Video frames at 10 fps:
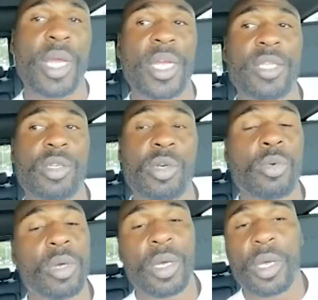need to do.
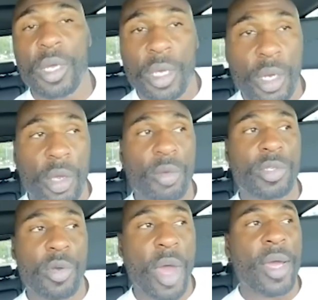
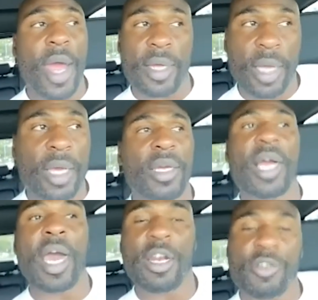So I
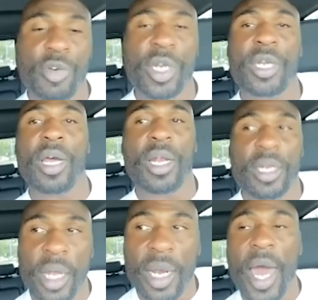kind of treat
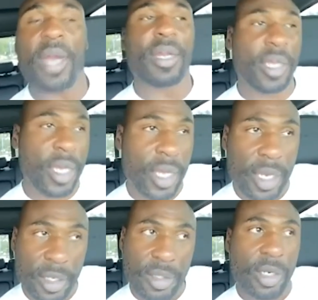a lot of the
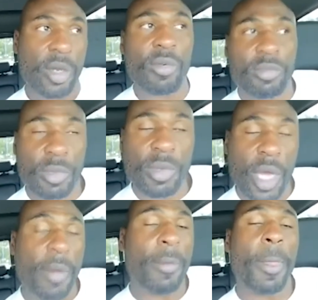kids.
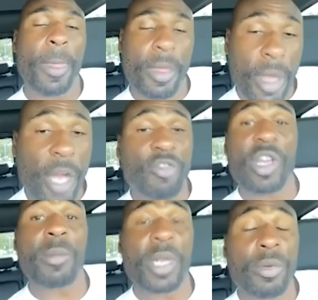I
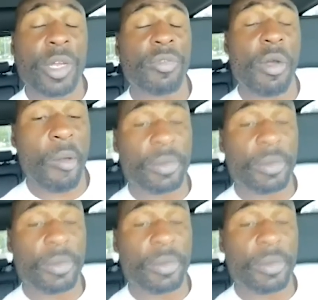treat them a little different.